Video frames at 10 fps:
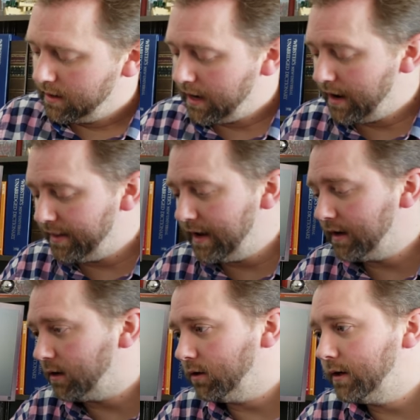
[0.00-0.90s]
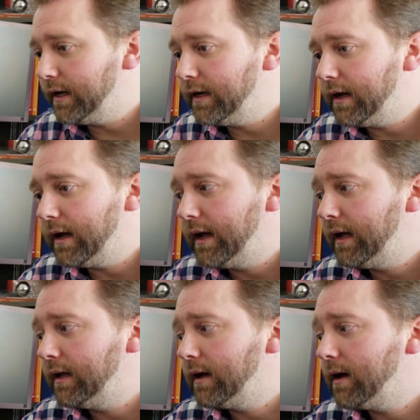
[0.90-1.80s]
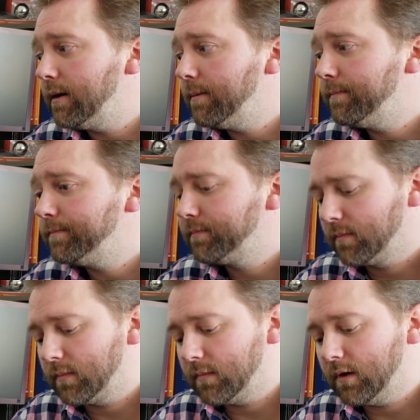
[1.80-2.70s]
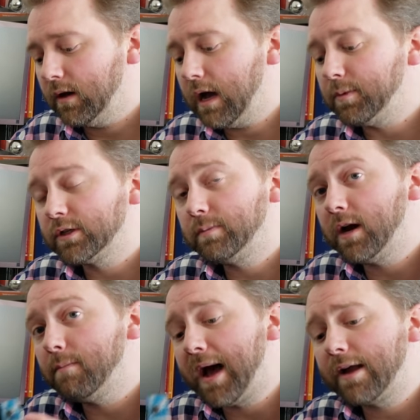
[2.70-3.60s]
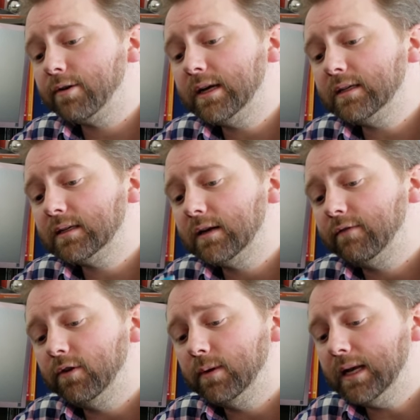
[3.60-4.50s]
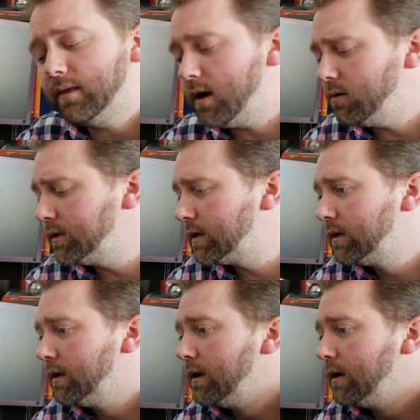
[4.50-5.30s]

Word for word: Uh, they included a, um, a couple spare batteries if you need those.